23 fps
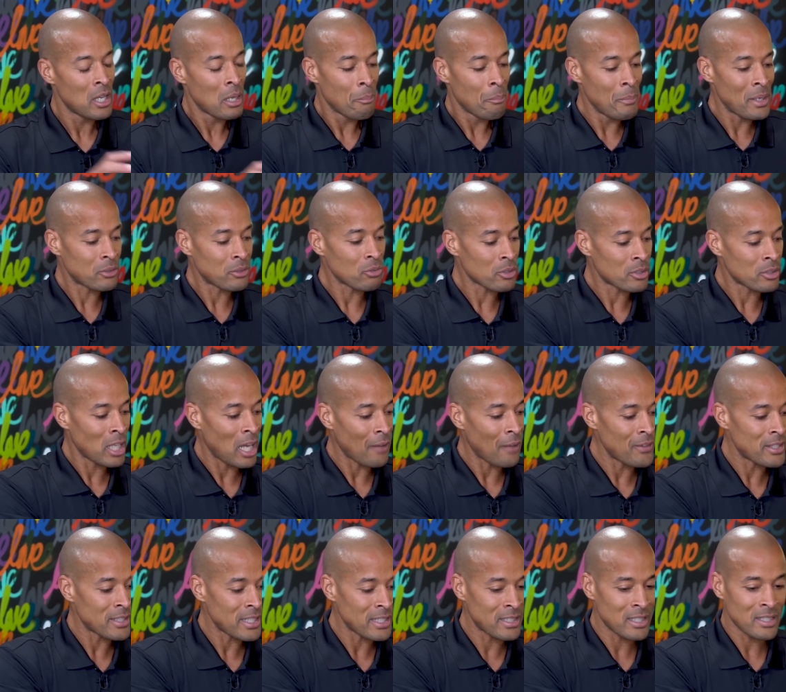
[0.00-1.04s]
Mental
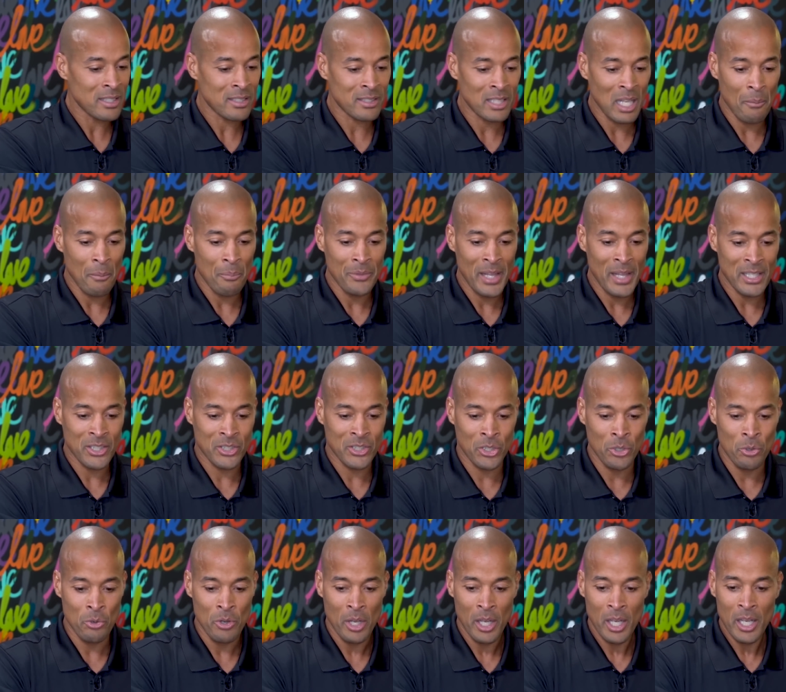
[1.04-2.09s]
toughness isn't something that
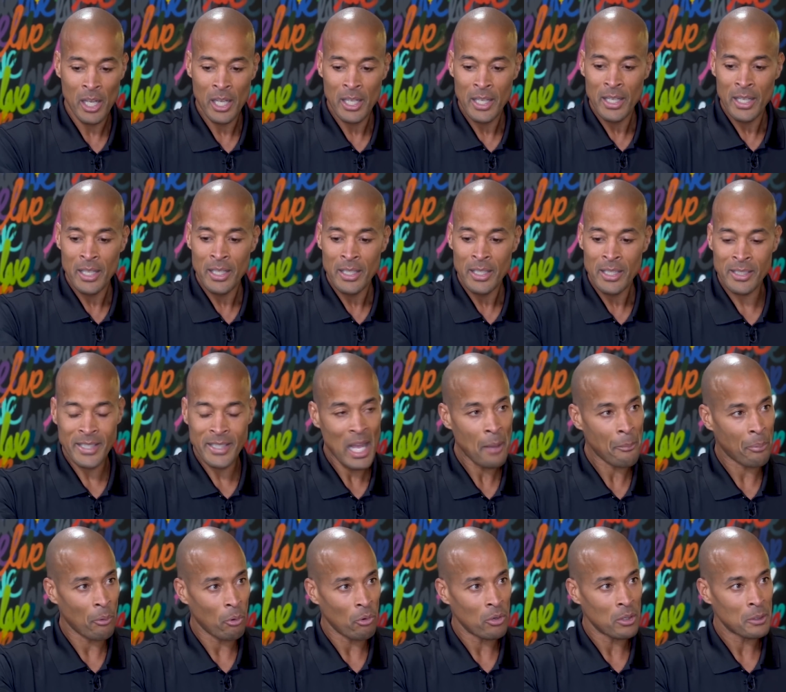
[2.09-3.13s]
you
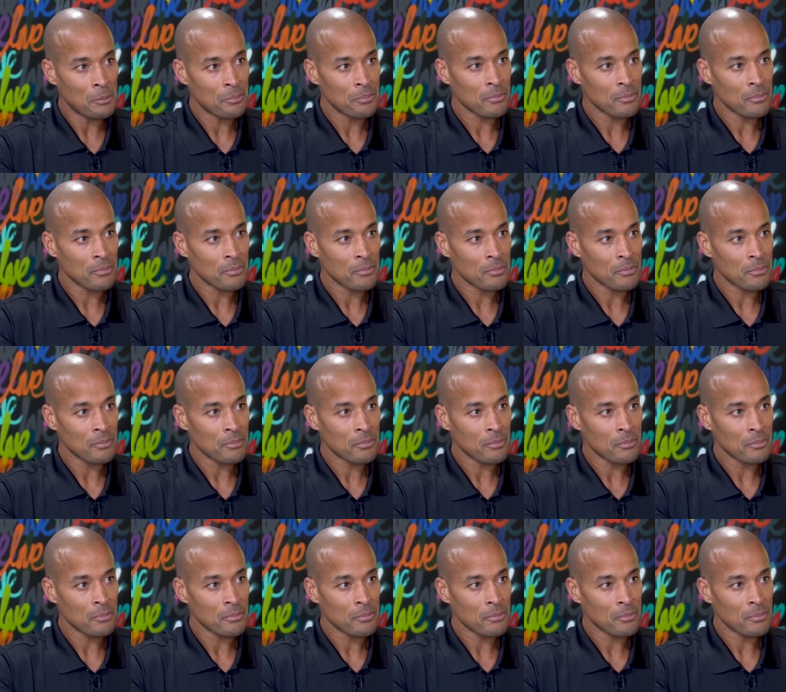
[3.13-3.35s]
sample.